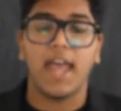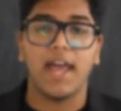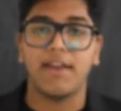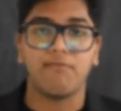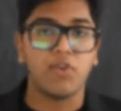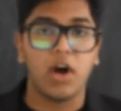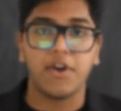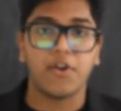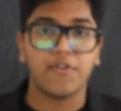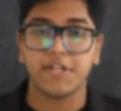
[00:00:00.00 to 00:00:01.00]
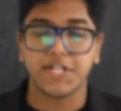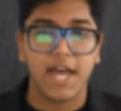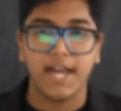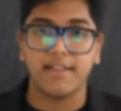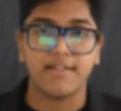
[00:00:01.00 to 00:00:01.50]
and we all know the
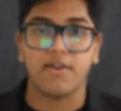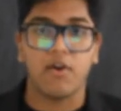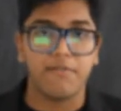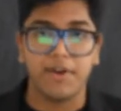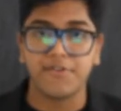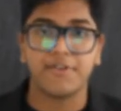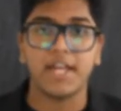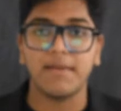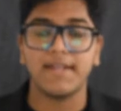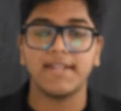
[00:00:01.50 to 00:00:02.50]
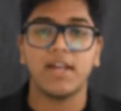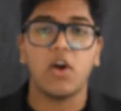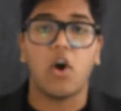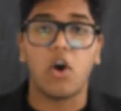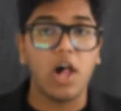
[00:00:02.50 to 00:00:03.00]
giants of entertainment
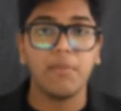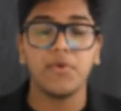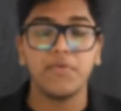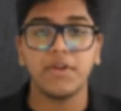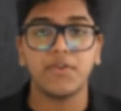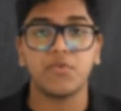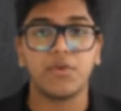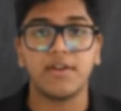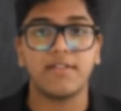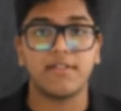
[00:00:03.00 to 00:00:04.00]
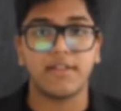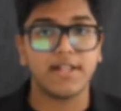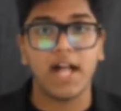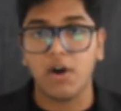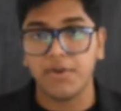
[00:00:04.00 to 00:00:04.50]
are all moving towards the
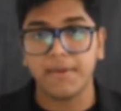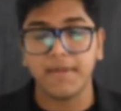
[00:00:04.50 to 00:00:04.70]
cloud.